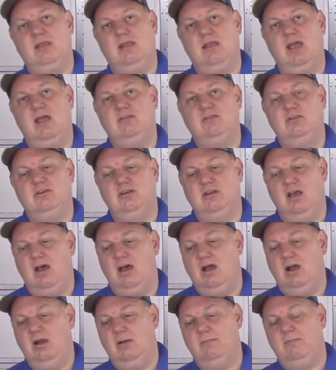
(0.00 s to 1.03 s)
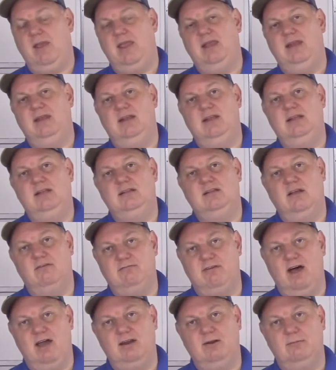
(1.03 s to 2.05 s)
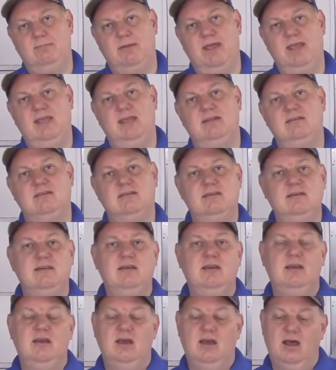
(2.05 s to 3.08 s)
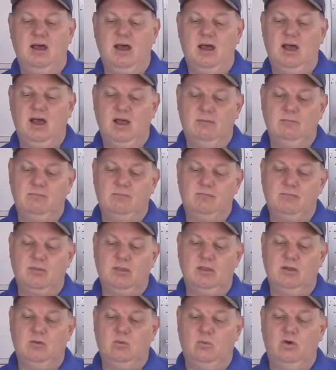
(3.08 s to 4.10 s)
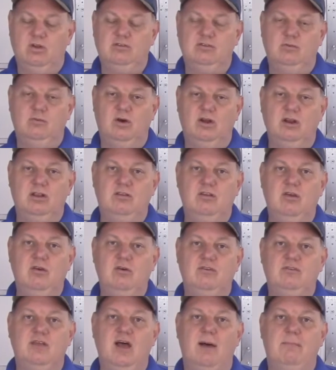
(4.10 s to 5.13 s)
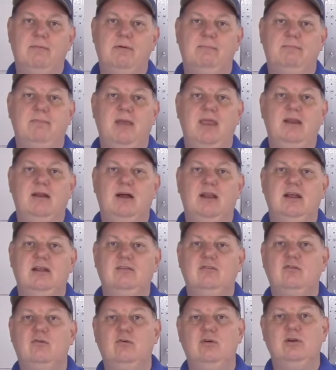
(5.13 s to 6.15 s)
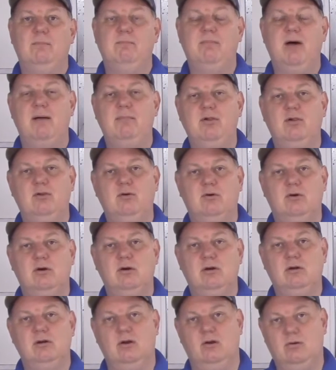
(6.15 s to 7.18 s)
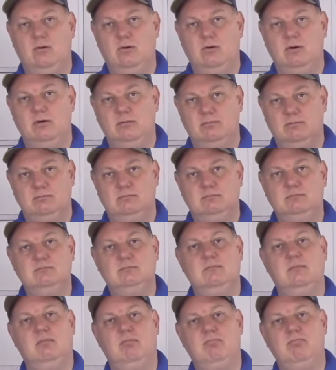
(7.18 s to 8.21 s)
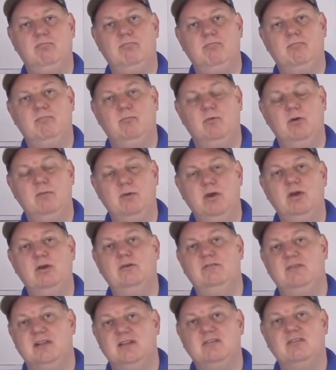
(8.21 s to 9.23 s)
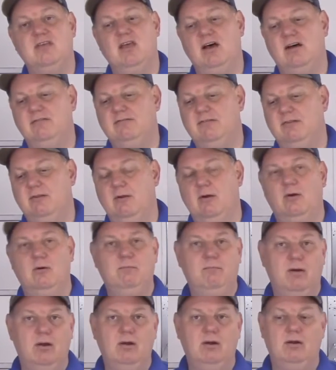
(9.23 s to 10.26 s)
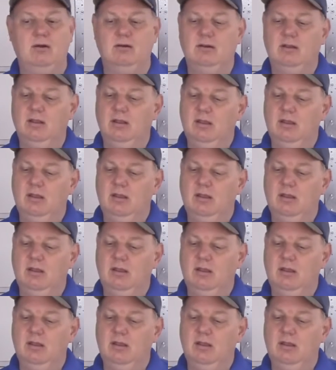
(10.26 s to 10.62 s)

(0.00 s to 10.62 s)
catching or painting the final paint. What you want to do is not put paint on it, it's going to bubble or remove itself or burn.